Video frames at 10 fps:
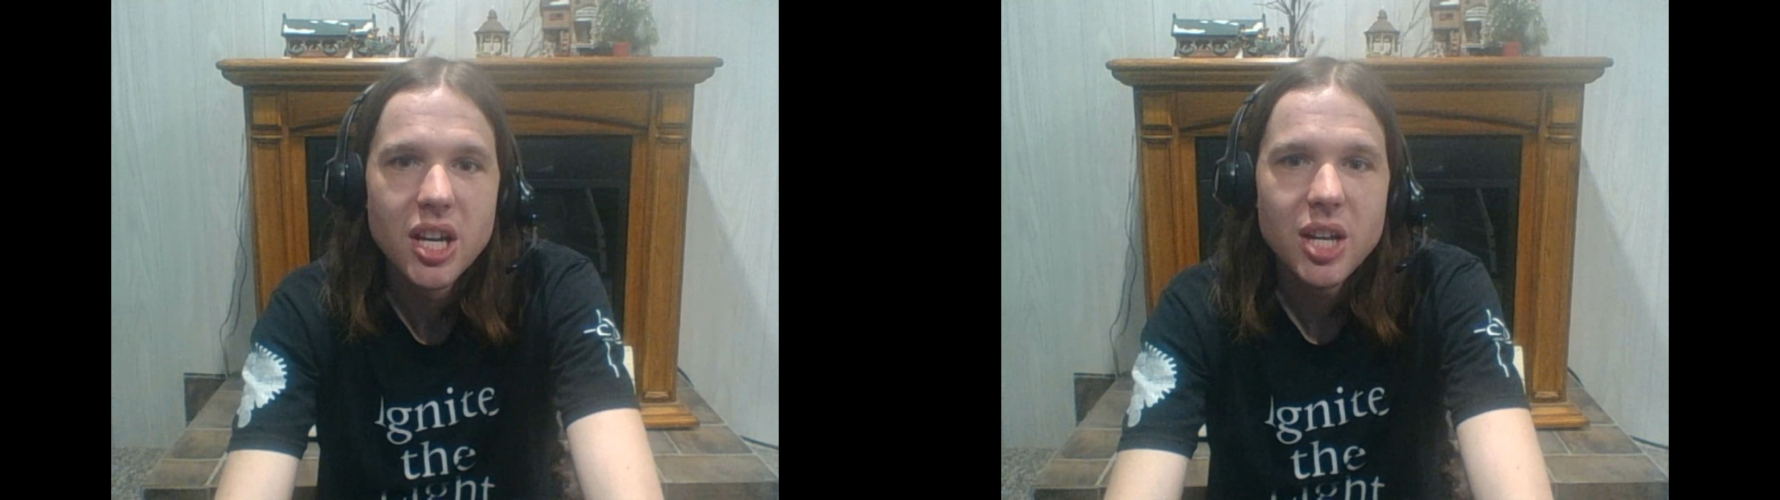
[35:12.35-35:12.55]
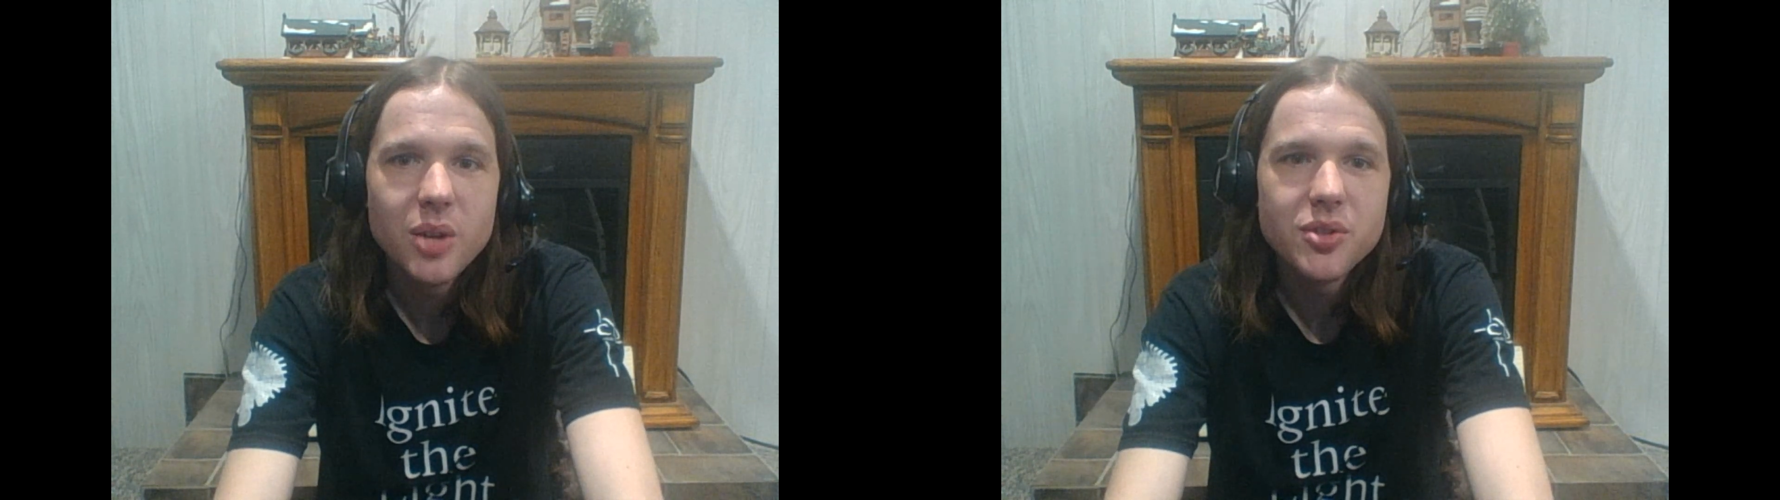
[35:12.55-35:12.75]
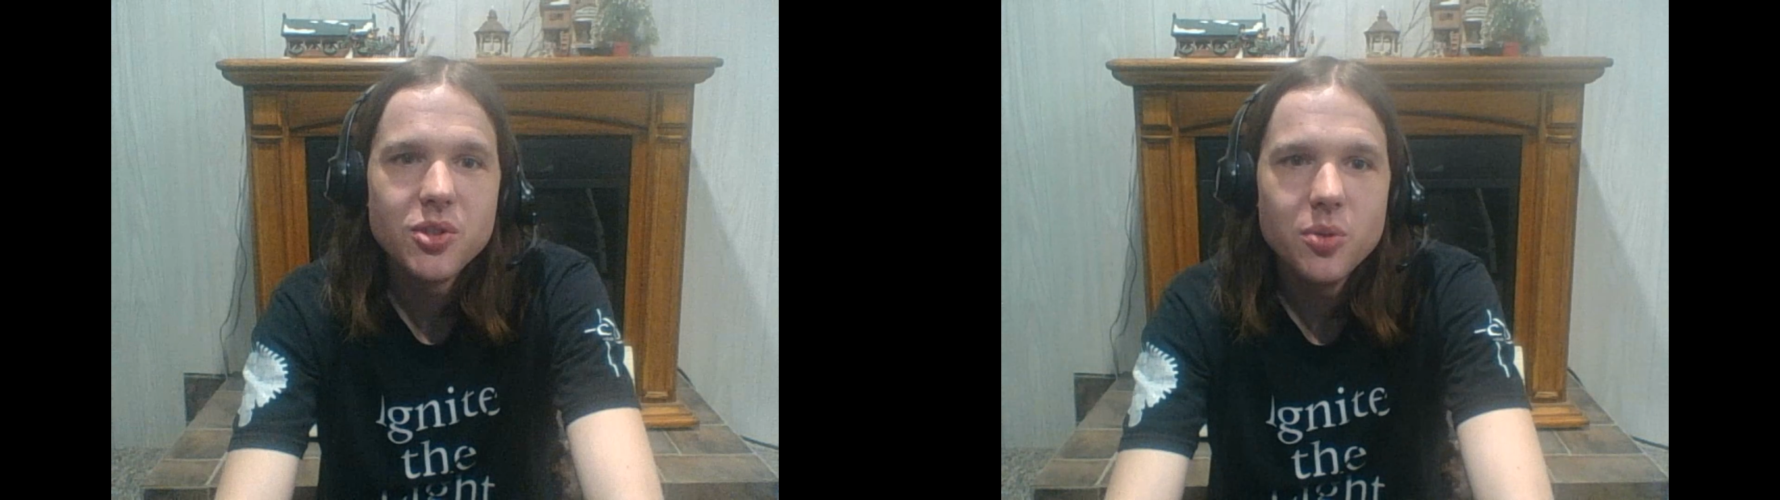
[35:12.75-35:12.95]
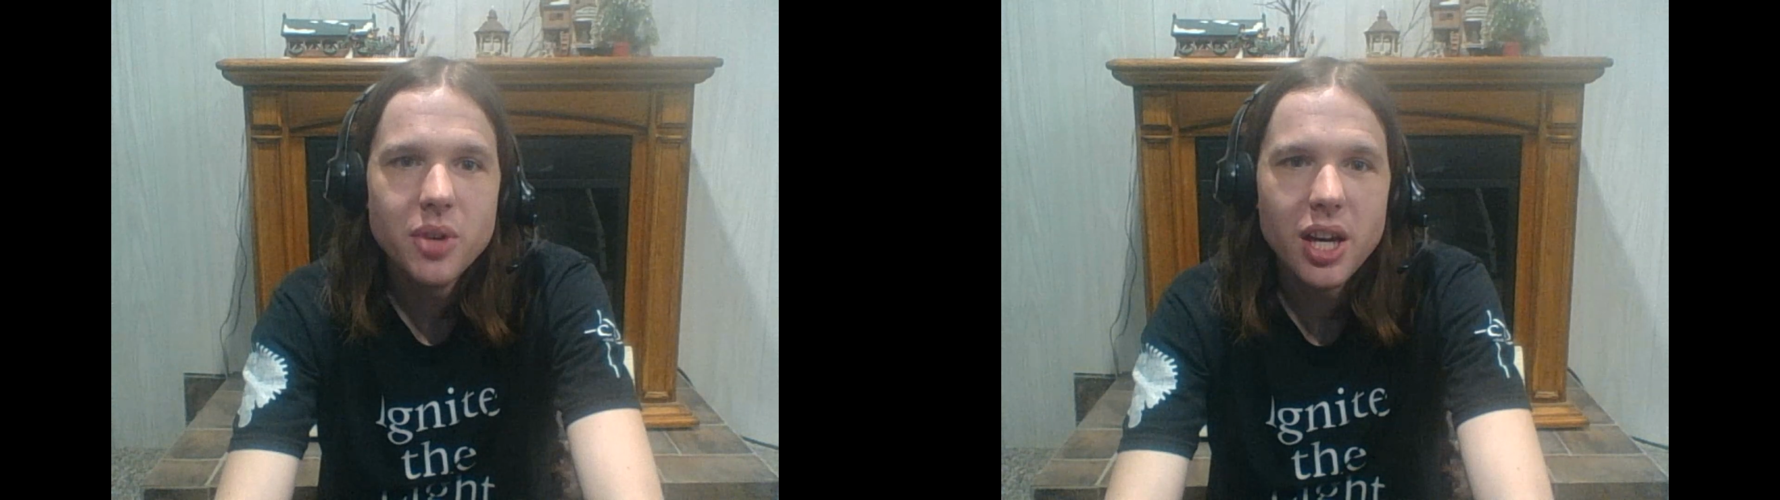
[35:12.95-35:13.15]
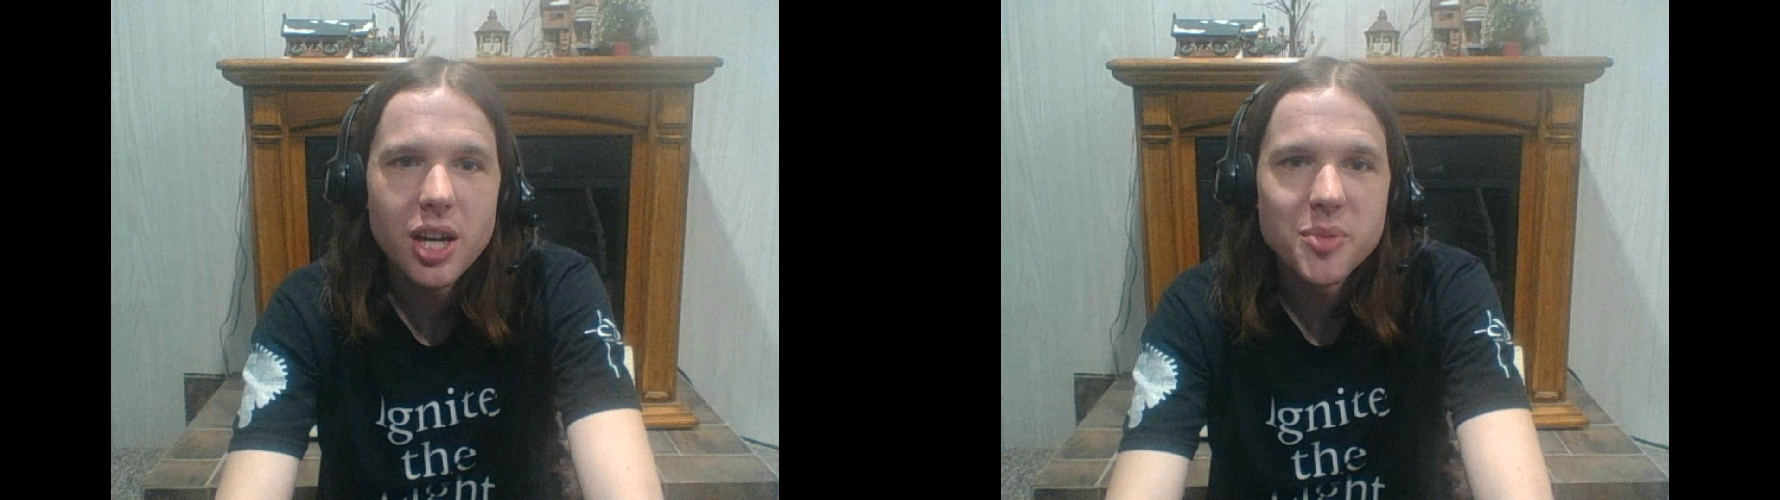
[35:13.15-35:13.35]
It was
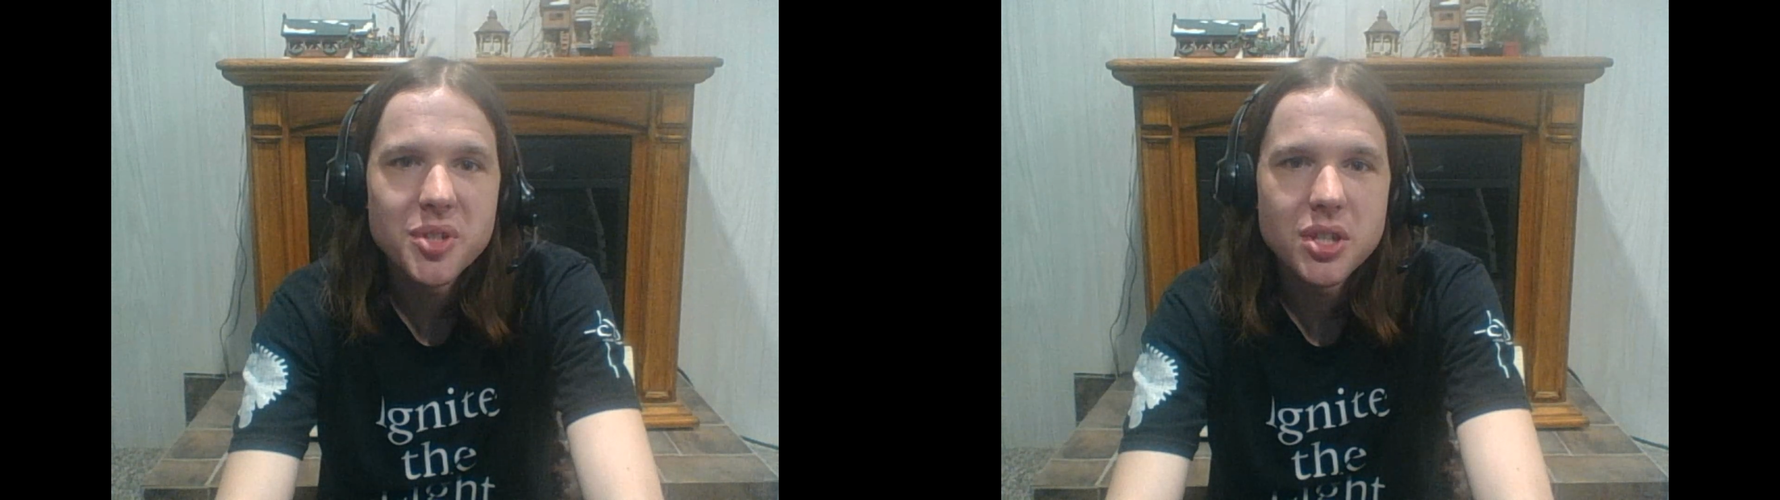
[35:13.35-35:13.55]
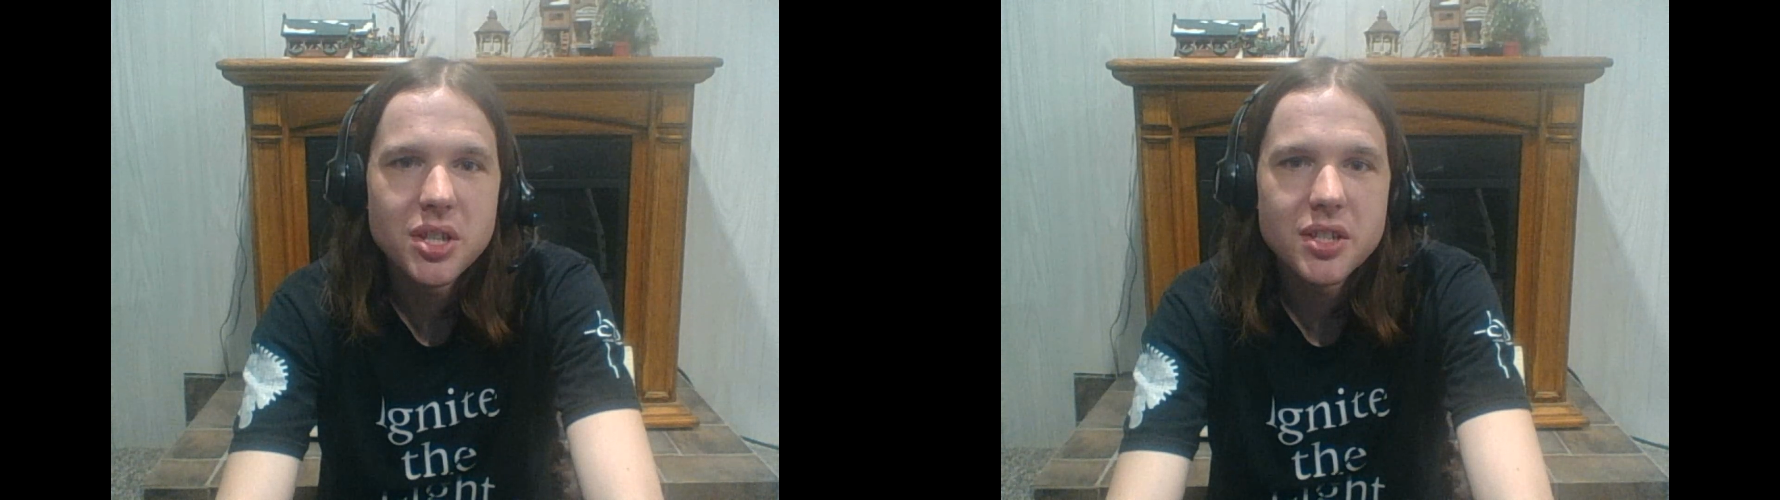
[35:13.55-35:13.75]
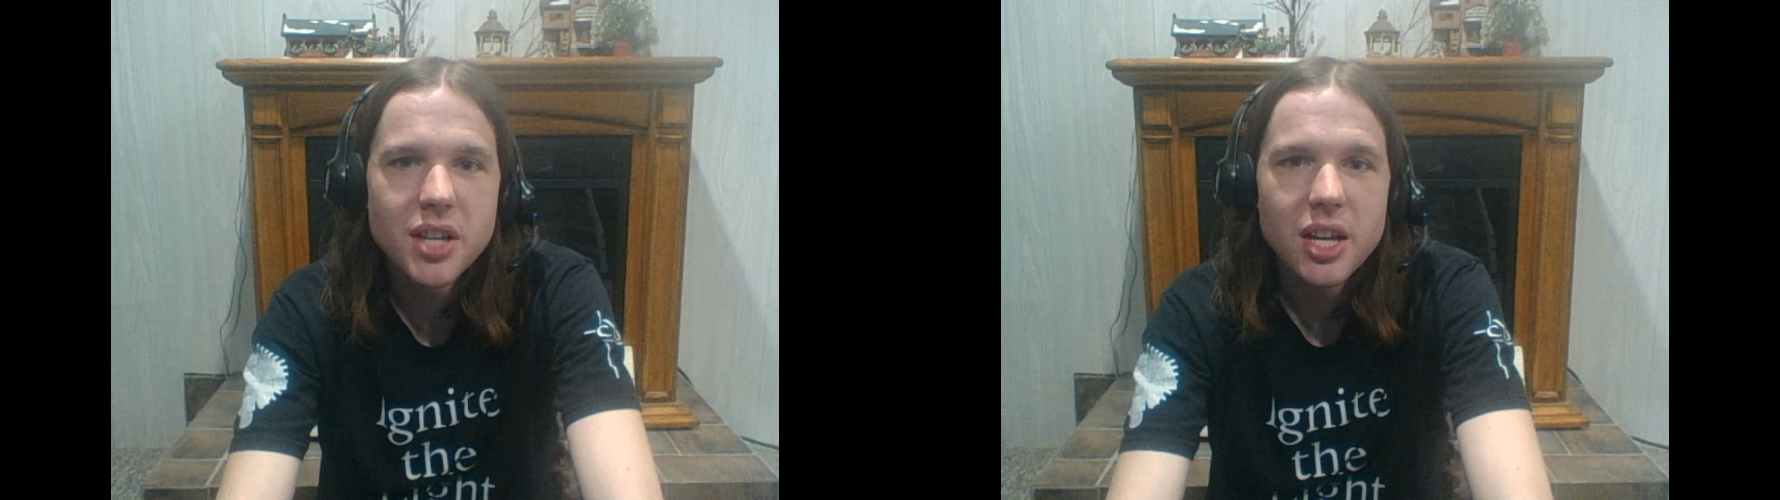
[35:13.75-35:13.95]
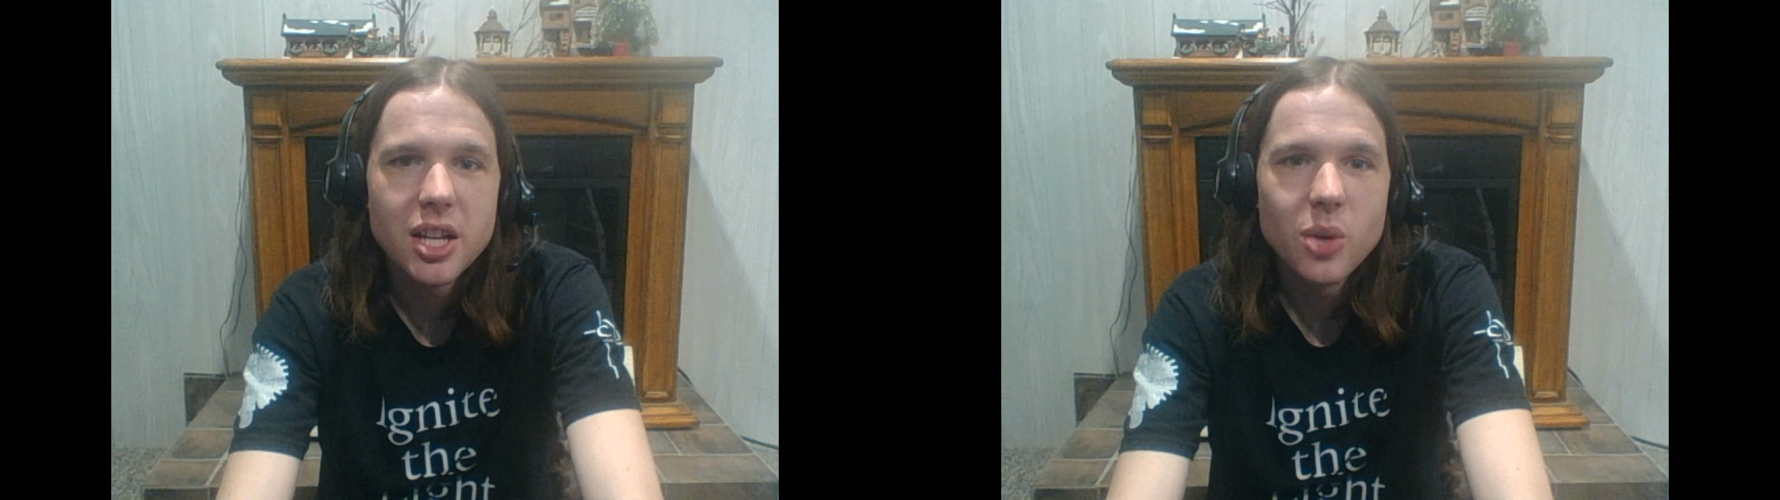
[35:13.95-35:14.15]
unanimously decided